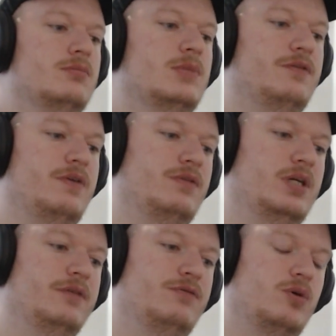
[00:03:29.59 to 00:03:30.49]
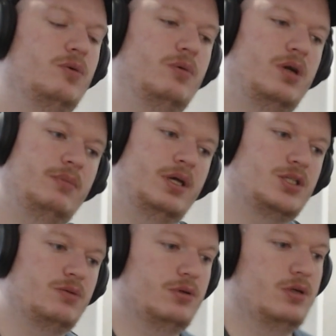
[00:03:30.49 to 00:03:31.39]
If ever e4, we want to make
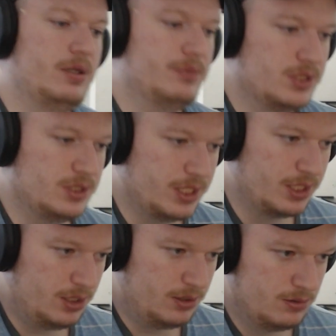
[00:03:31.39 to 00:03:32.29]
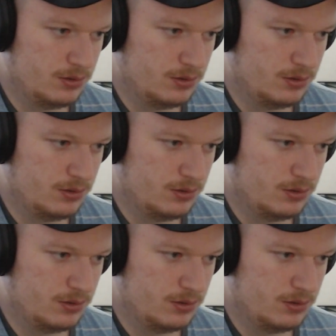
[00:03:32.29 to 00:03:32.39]
sure we're able to take it.